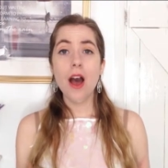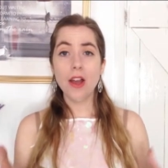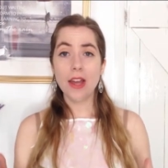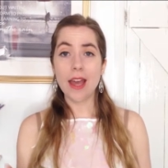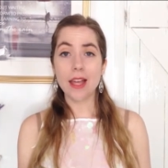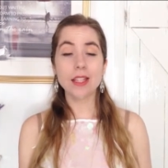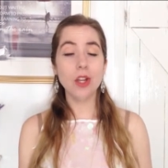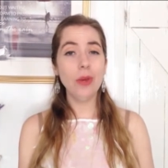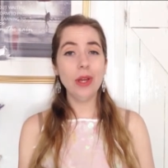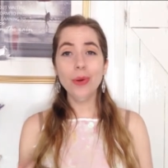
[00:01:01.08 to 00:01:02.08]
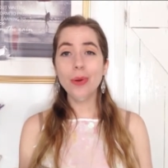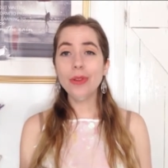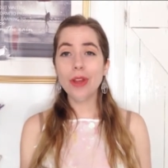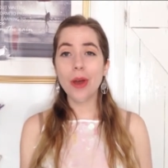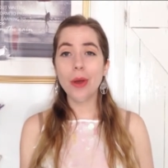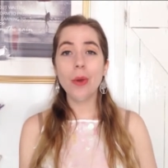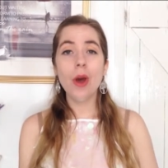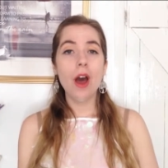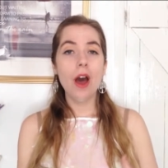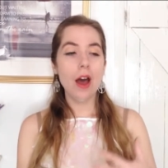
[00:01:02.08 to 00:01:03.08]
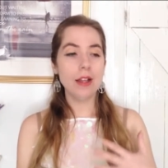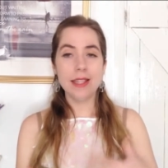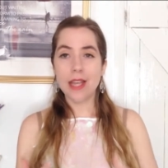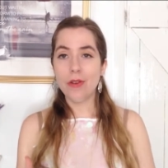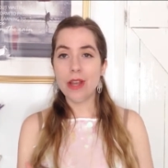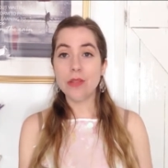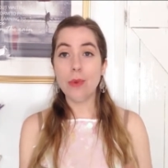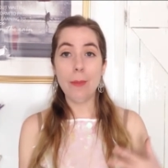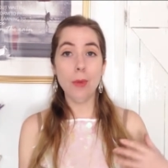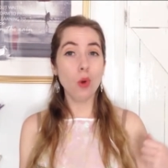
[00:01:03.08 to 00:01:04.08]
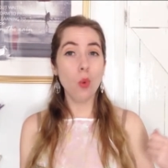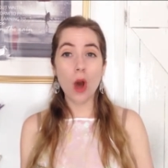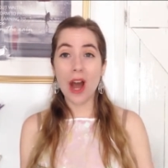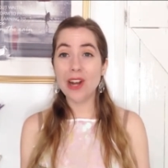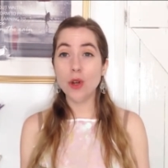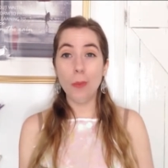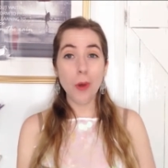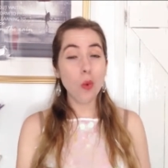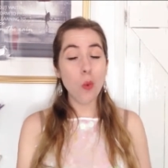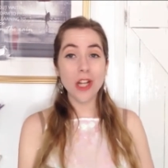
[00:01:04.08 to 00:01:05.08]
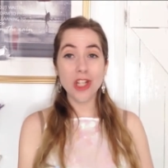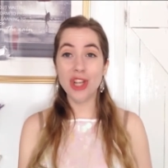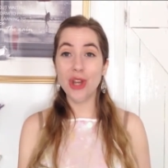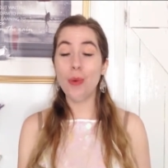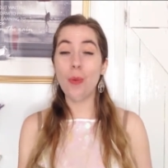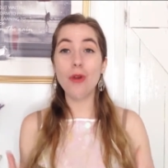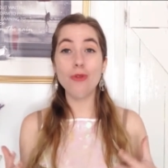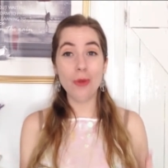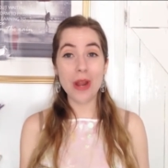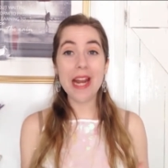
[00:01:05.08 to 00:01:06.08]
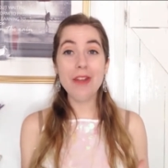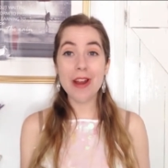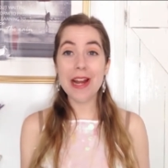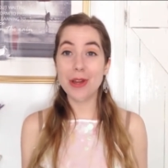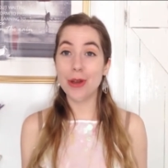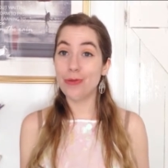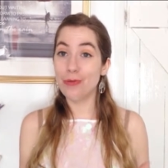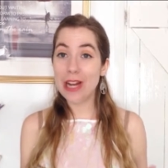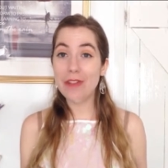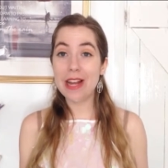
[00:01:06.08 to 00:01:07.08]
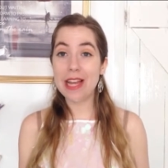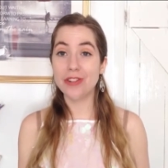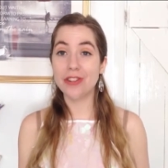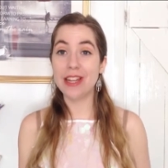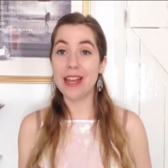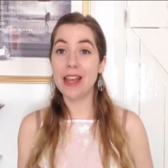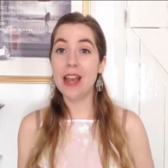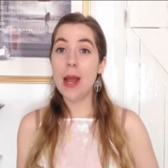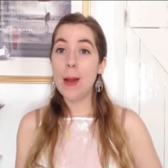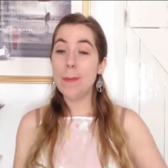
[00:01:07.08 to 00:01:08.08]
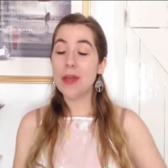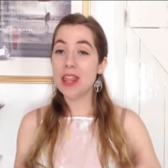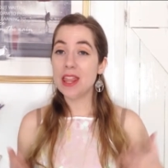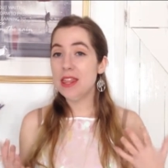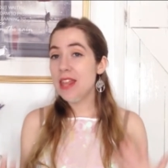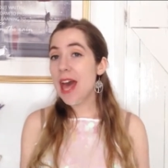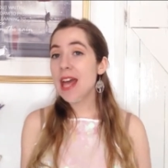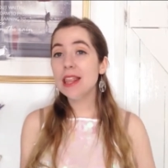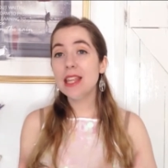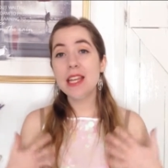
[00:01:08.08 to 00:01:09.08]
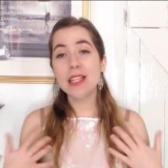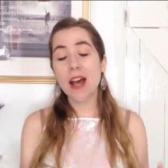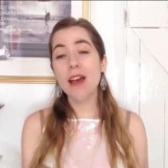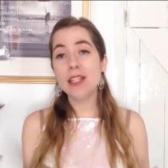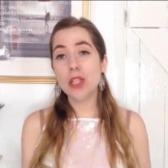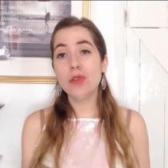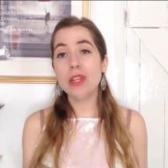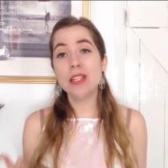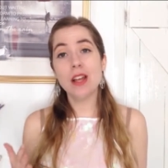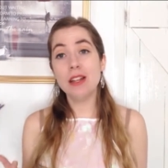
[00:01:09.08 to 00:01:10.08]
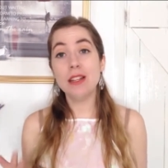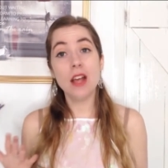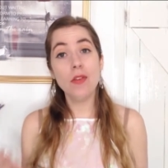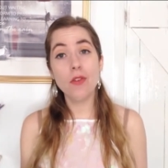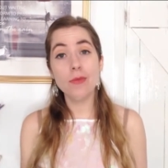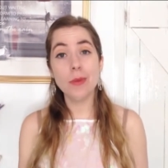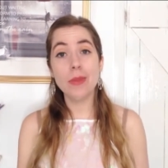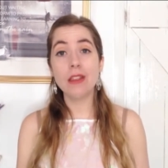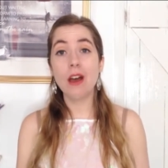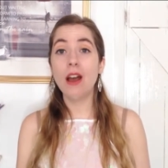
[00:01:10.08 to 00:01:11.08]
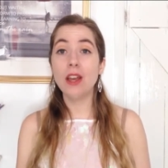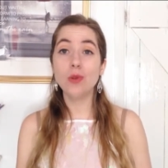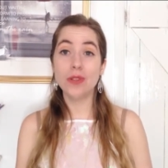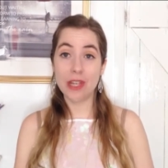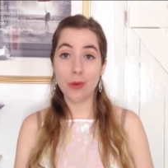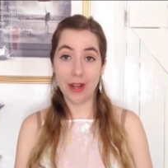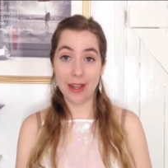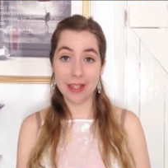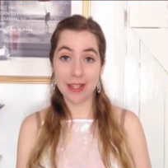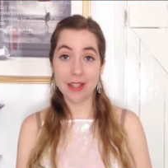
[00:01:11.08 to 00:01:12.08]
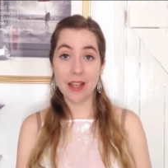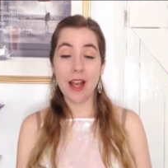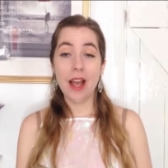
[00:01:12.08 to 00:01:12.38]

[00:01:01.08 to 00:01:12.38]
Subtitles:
Okay, so we all know a series where book one and two were really good, really interesting, but then the entire series started to suffer from something that I call sequelitis,